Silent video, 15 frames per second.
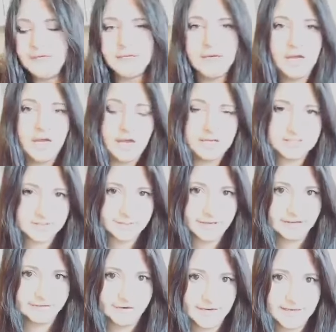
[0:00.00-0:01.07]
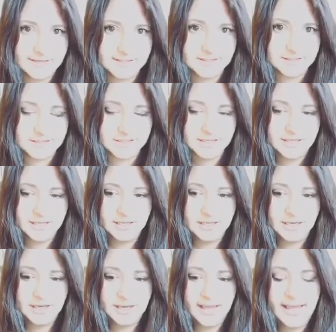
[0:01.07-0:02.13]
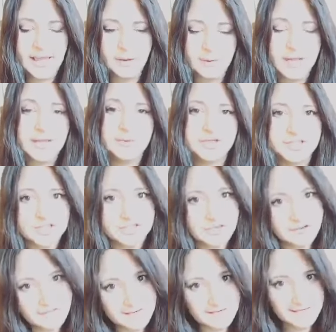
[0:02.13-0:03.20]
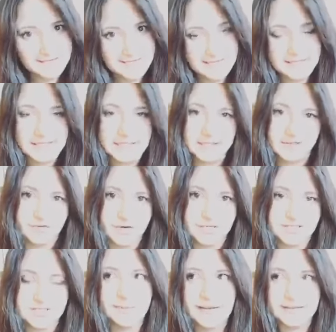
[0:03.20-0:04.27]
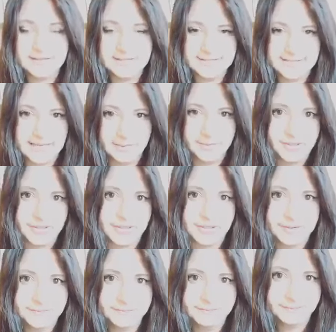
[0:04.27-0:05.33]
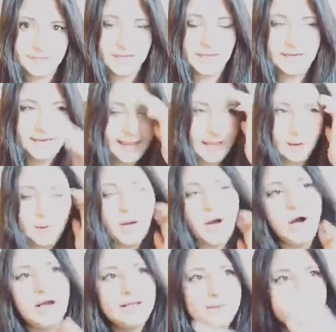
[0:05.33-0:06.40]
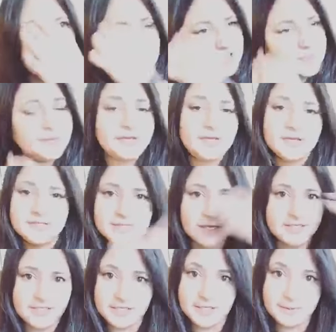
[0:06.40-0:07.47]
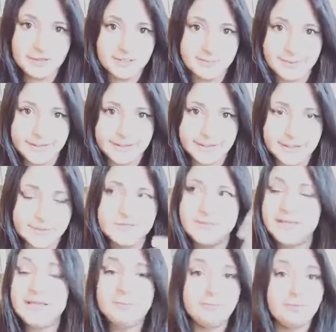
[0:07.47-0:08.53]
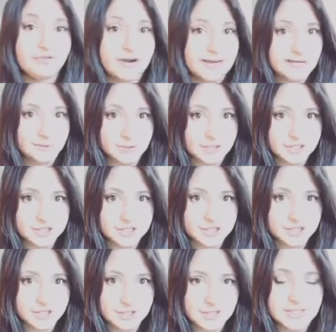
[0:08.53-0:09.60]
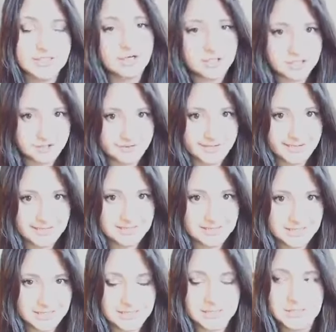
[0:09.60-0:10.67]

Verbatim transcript: ask my friends how I was shoving it down their throats about the Sabbath and how I was, because I didn't know any better, I was being brainwashed, indoctrinated.